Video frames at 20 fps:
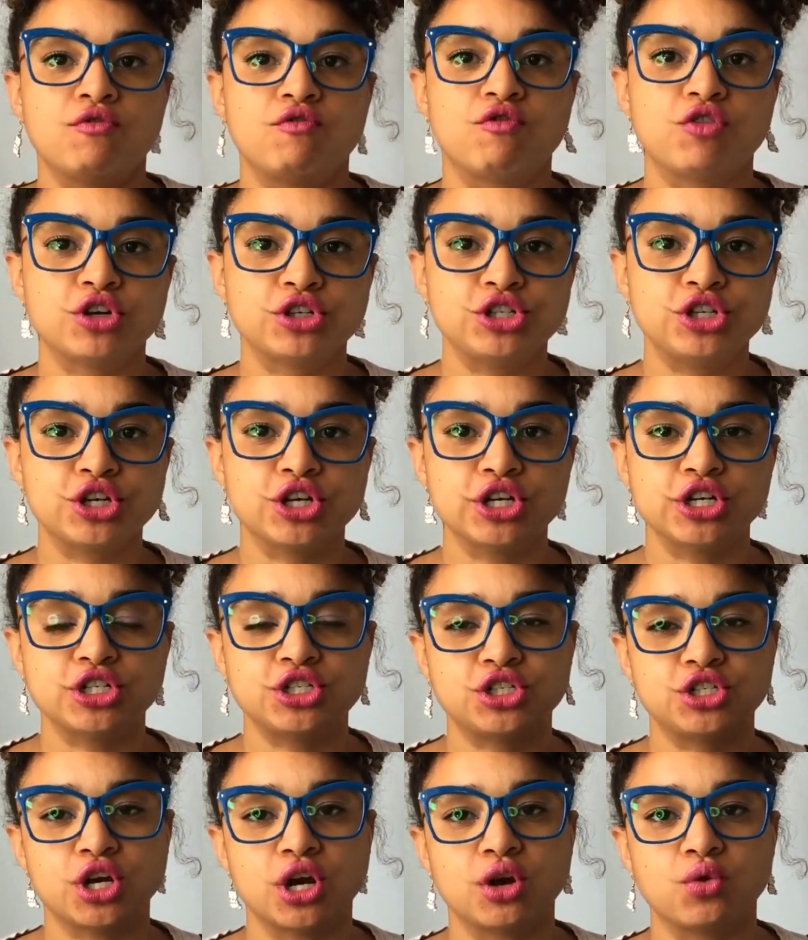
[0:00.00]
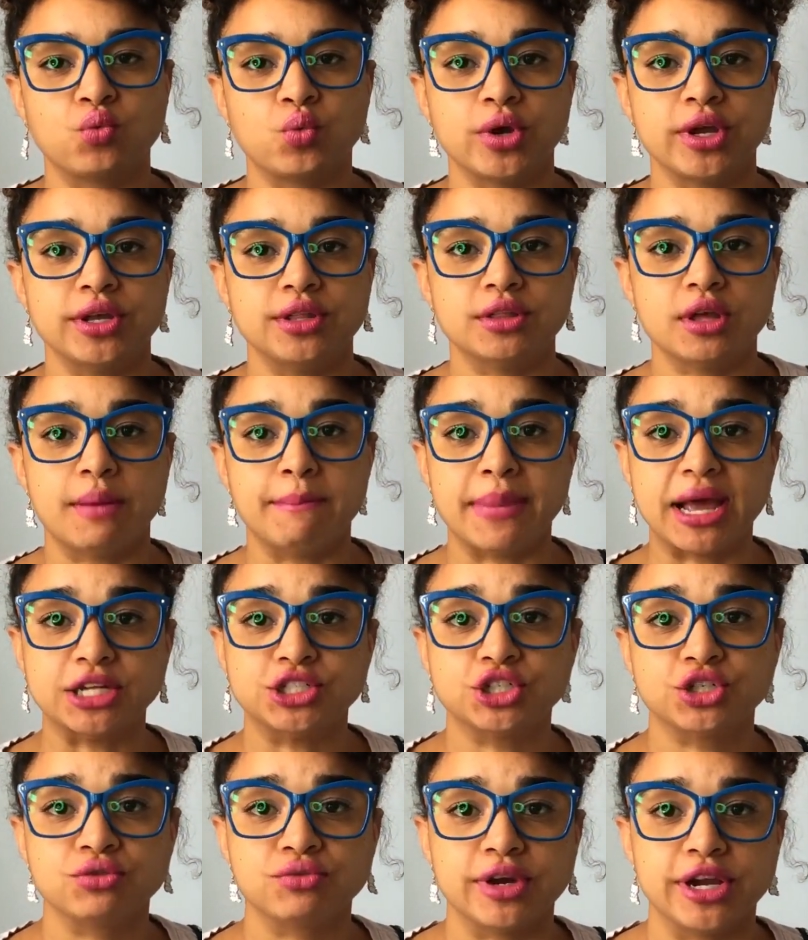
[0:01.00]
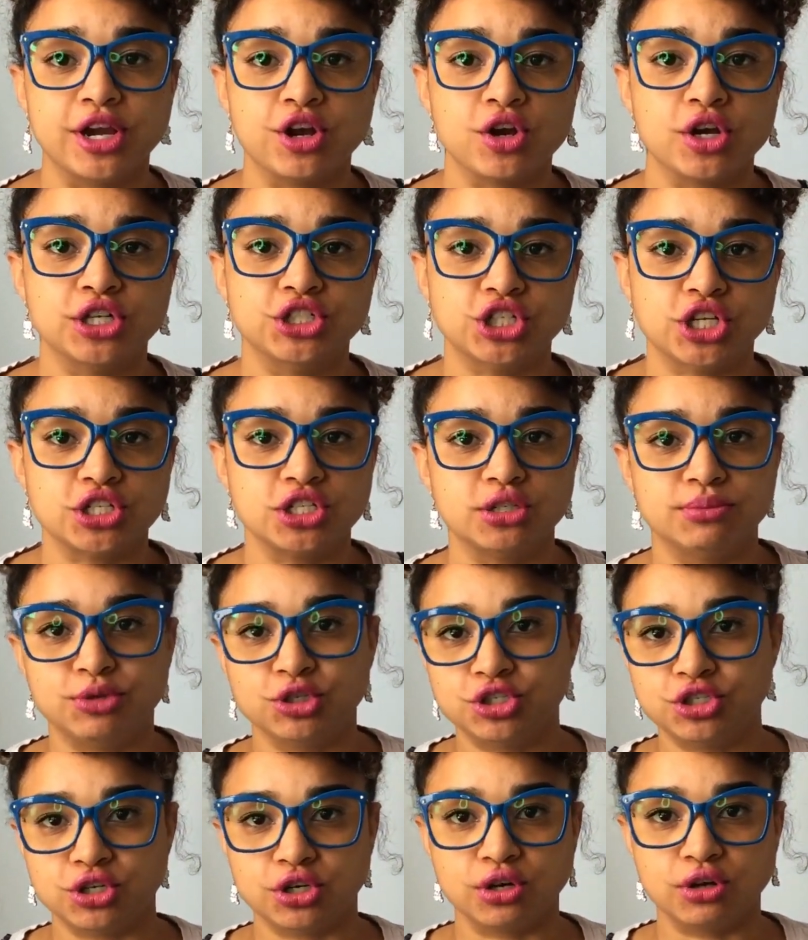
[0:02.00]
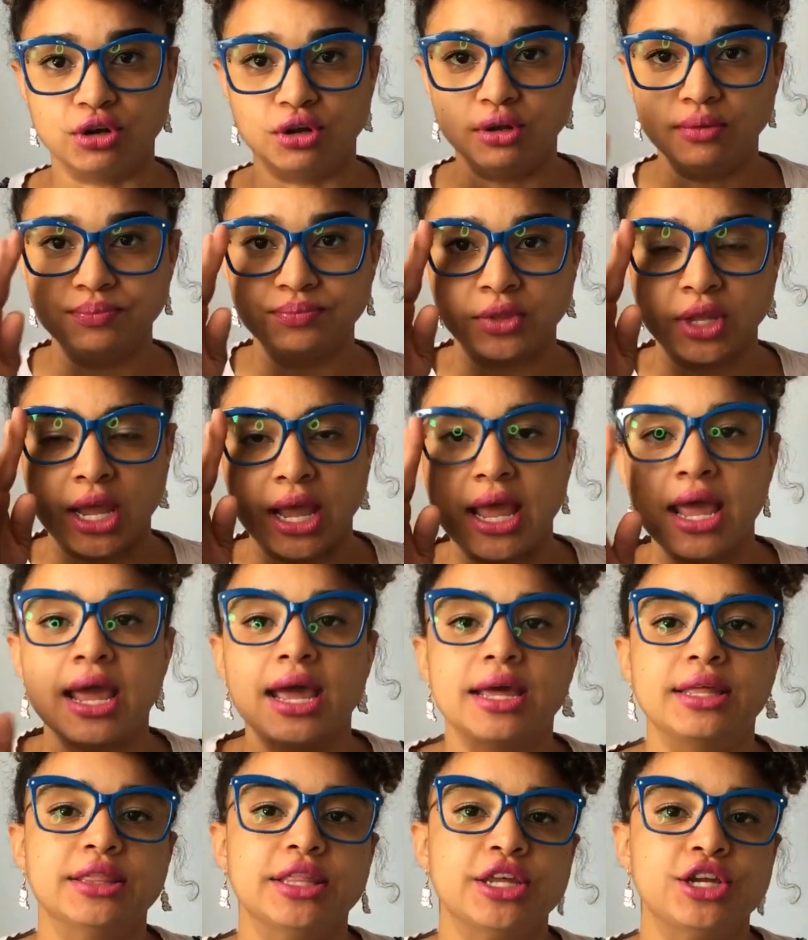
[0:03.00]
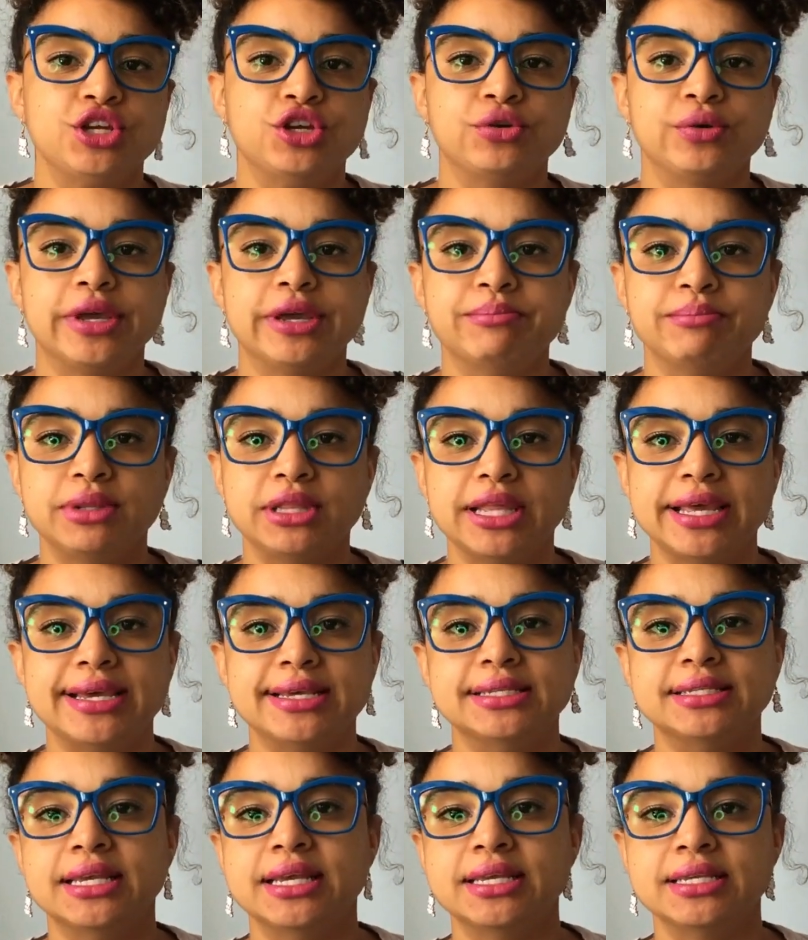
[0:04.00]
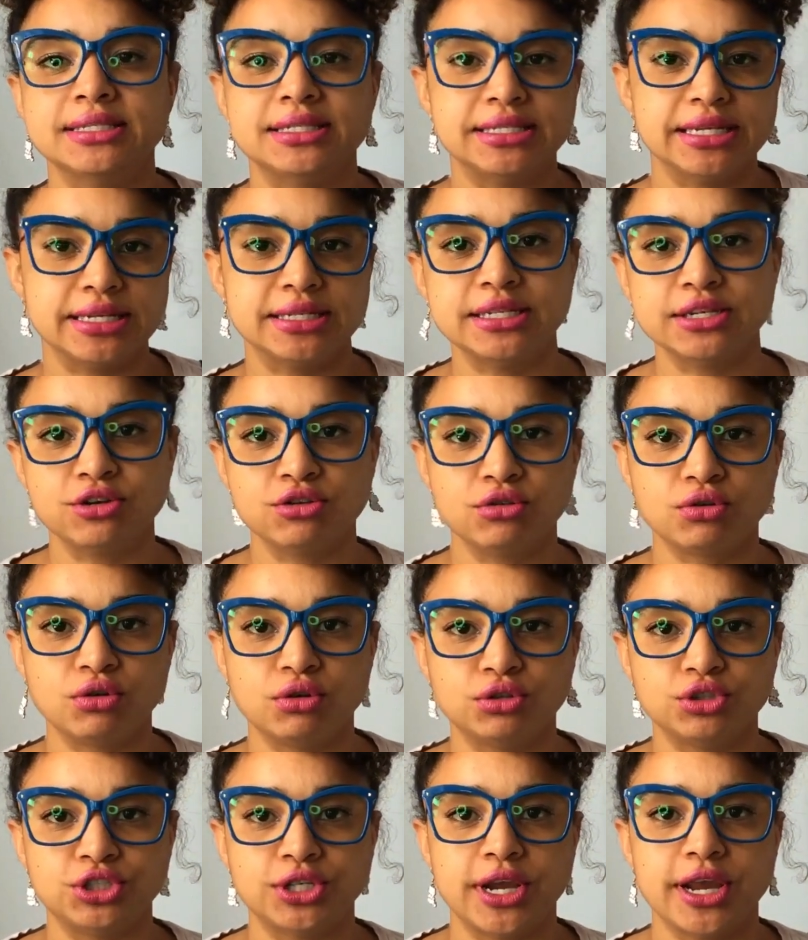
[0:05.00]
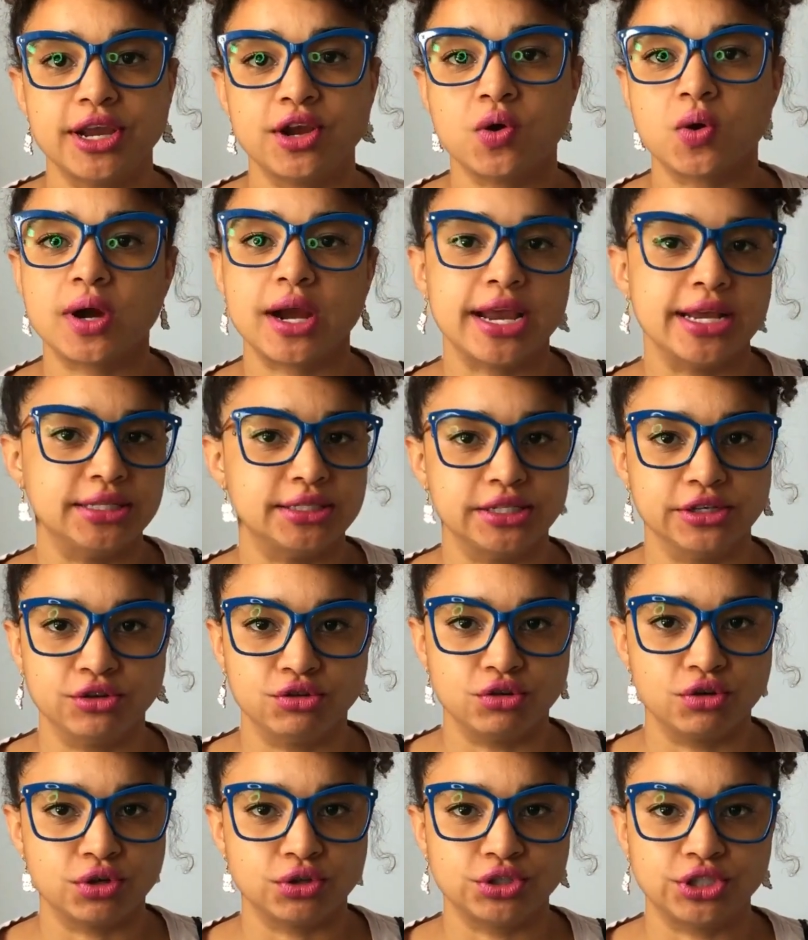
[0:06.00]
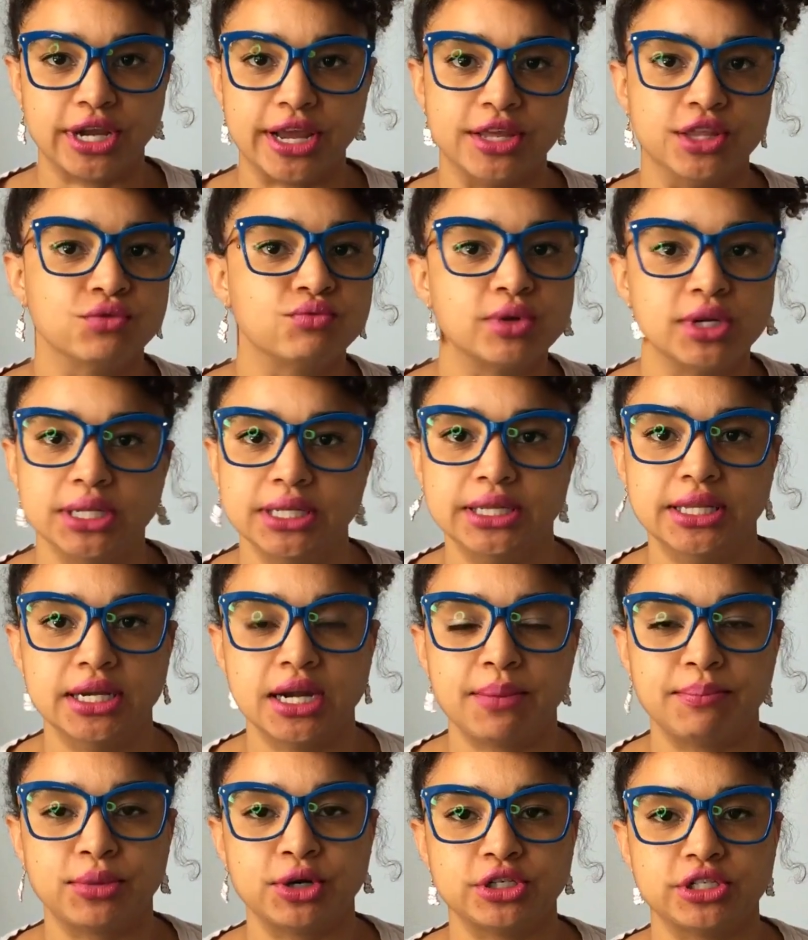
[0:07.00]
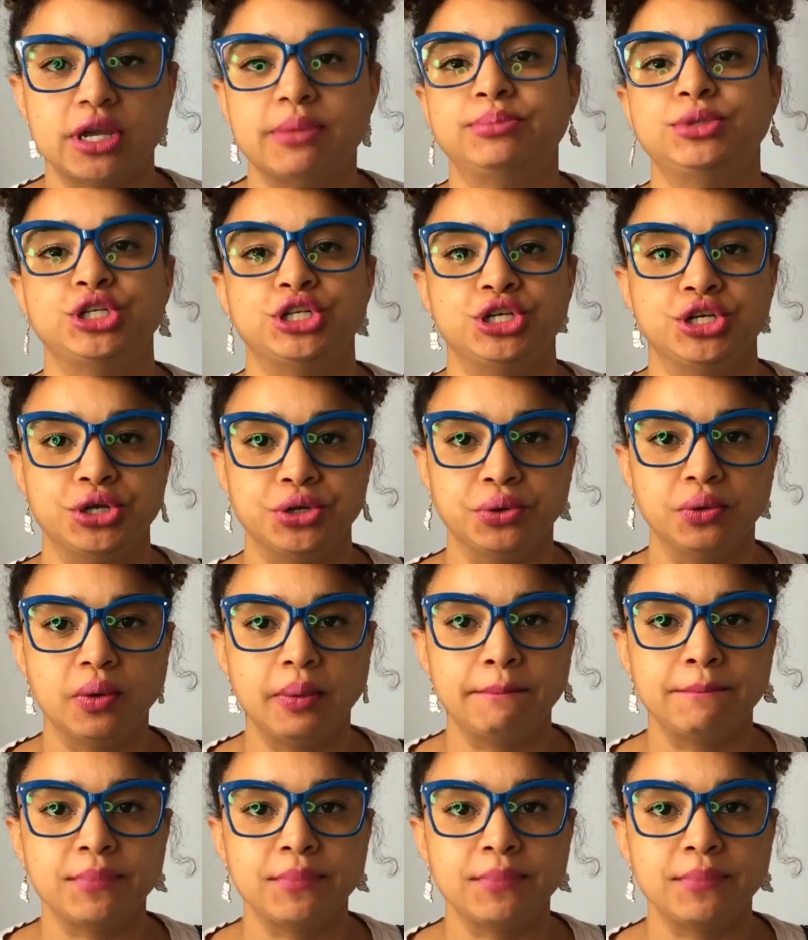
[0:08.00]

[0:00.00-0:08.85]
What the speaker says: first you're going to start with a magic ring or adjustable circle, and then you can place 6 single crochet or 8 single crochet. Really, the number is up to you.